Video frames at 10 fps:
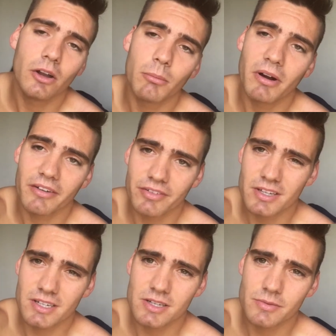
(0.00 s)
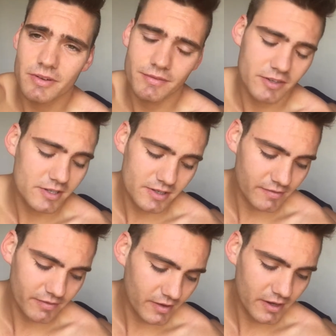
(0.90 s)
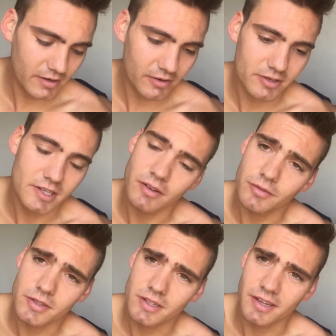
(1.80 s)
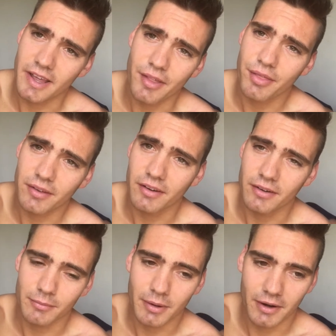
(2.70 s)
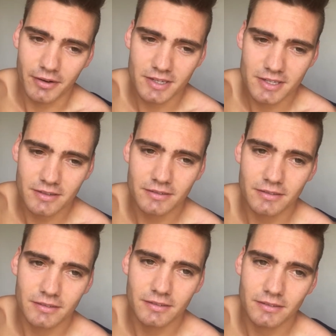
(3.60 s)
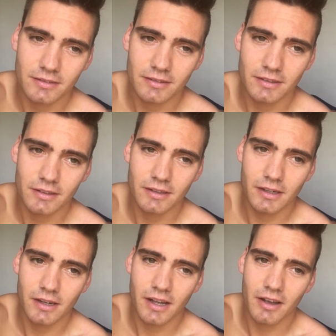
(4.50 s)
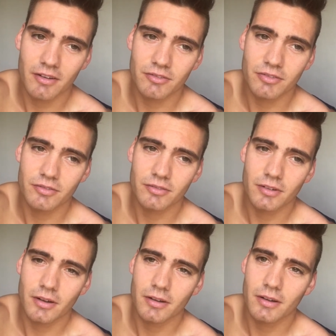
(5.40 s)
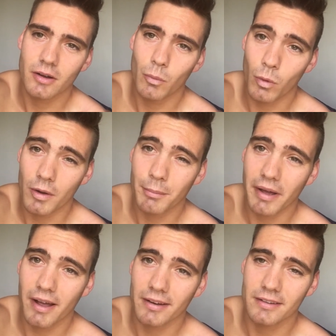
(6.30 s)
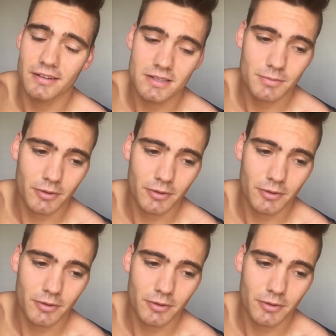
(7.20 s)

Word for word: No breakfast because we just have eaten ourselves to death here in Paris. I have a one pack at this